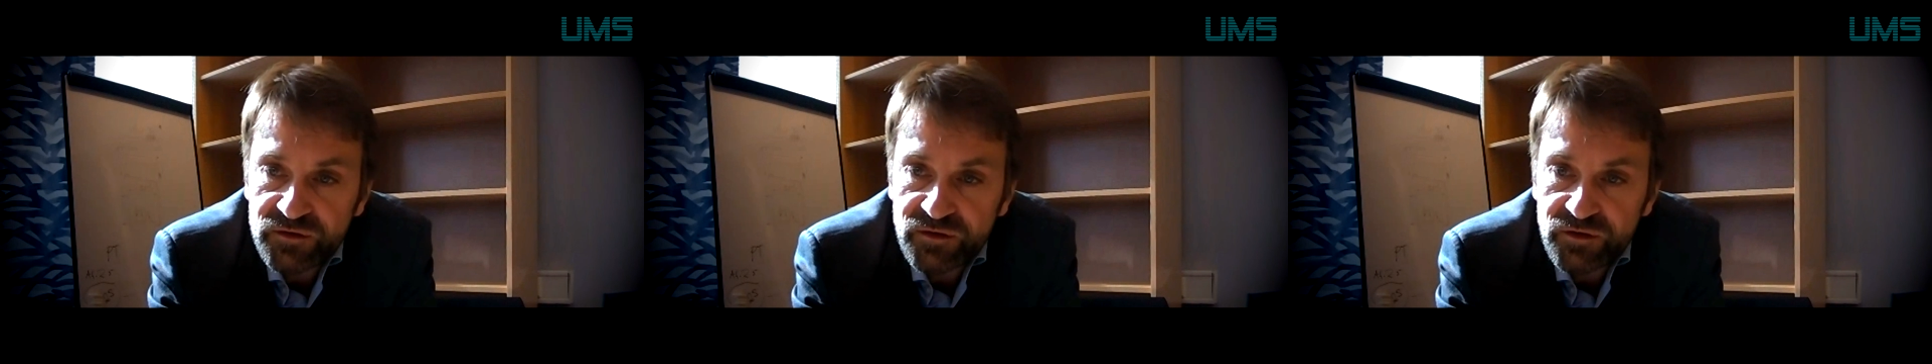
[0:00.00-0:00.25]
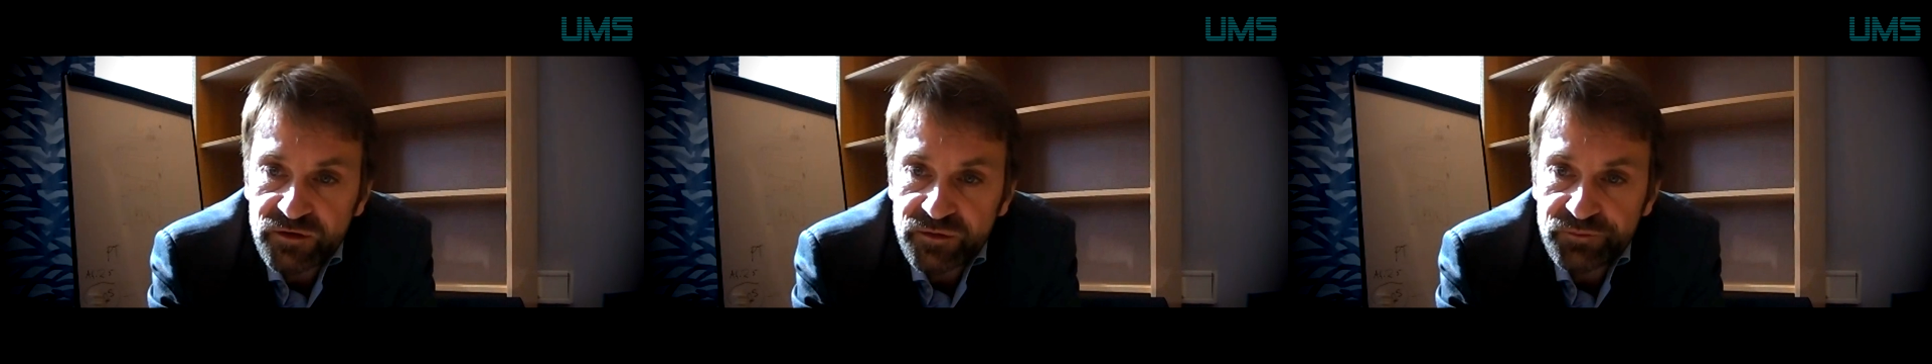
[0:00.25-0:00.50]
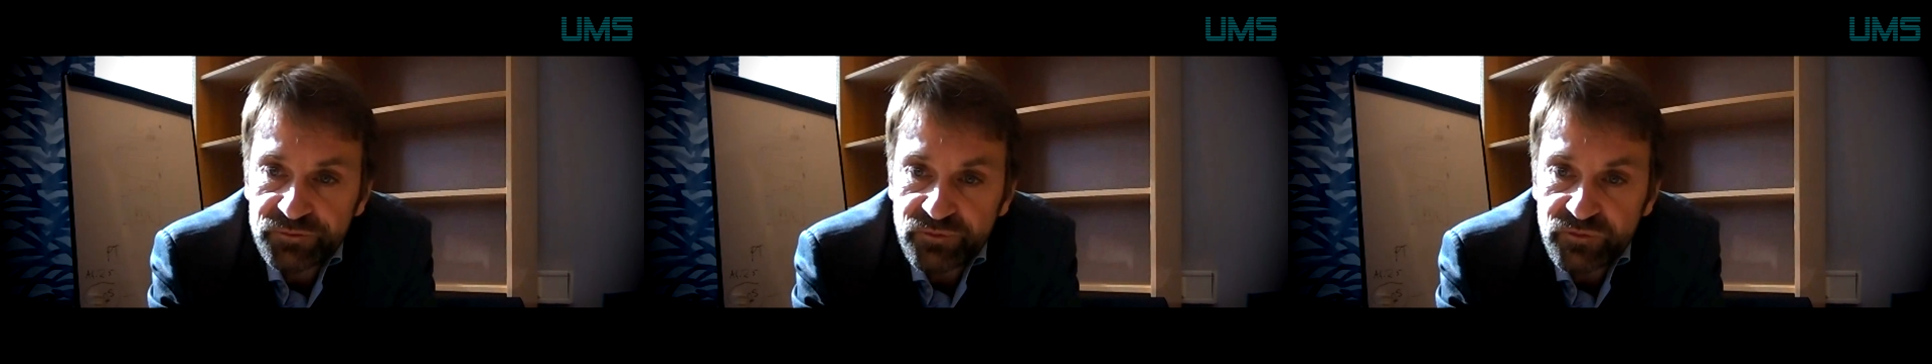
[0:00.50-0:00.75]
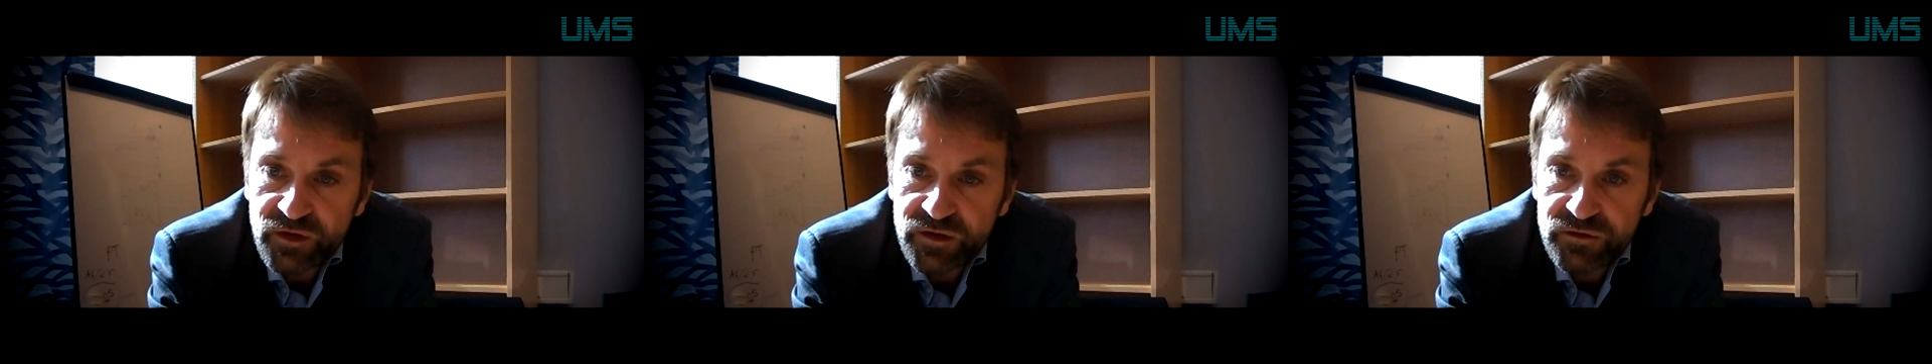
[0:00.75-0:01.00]
the
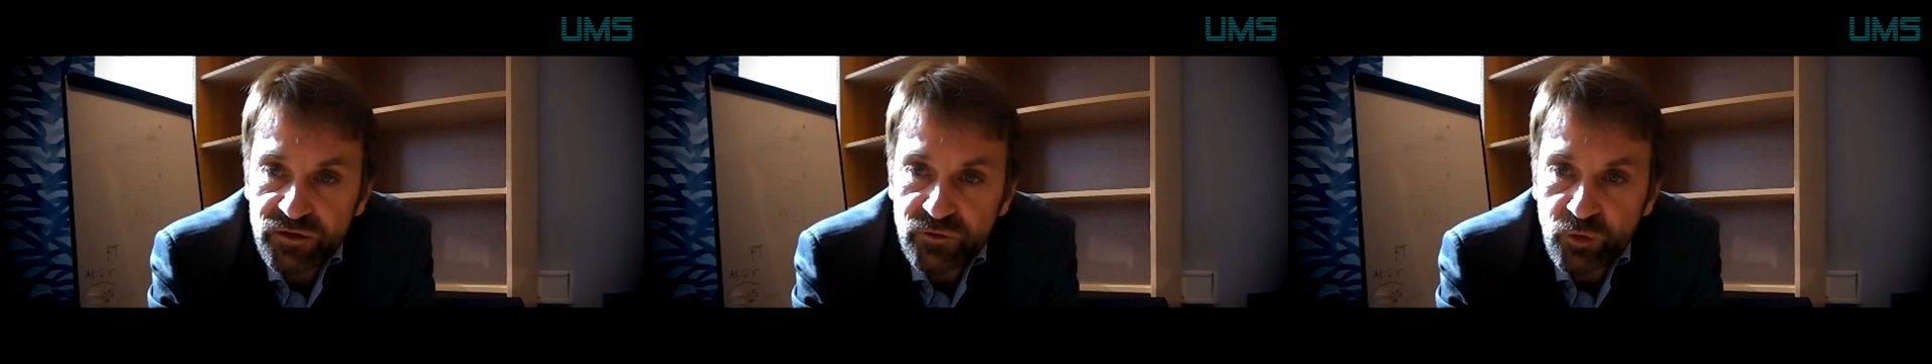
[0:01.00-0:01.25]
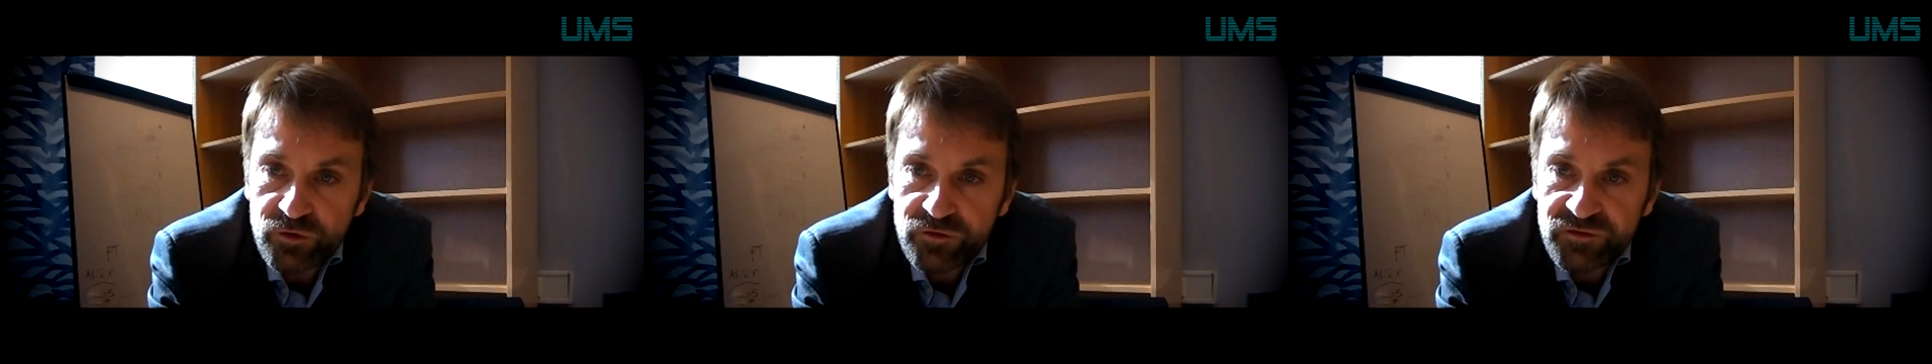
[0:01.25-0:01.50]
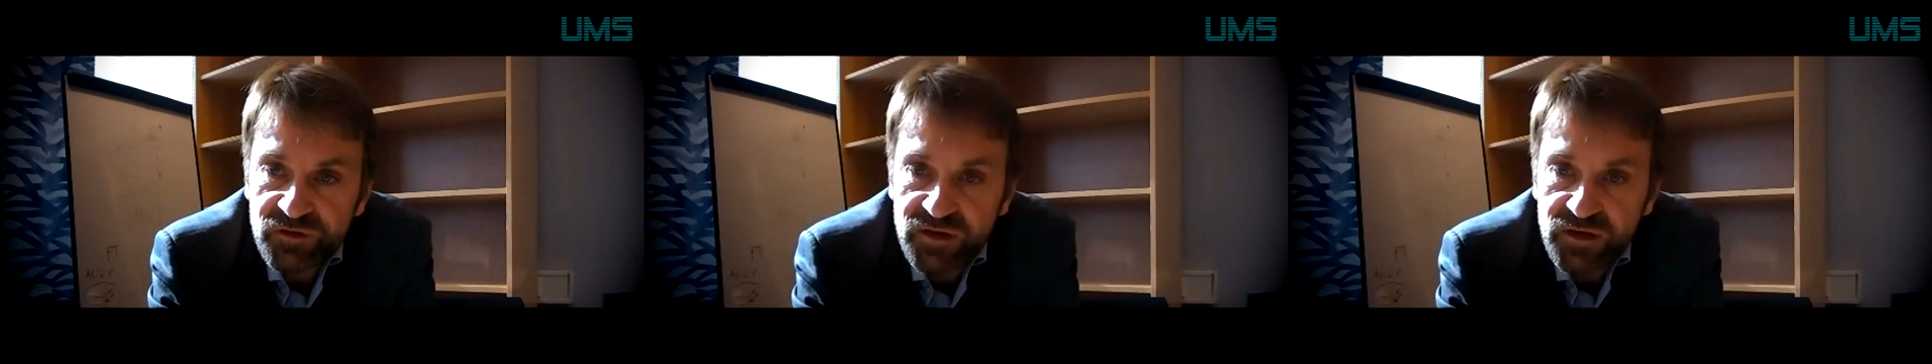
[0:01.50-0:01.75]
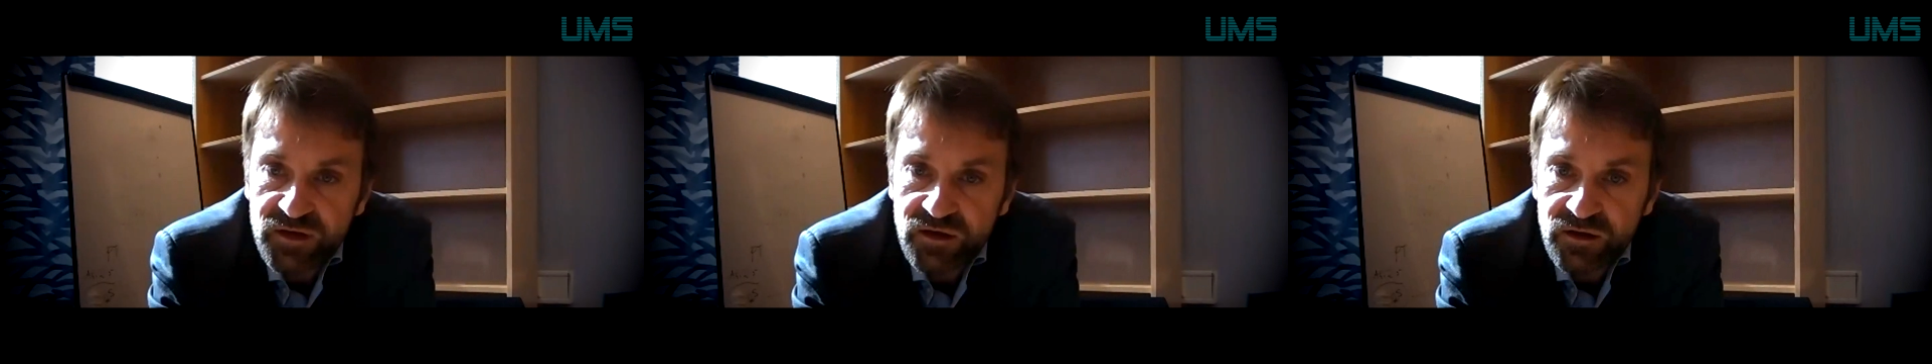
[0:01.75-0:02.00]
North Sea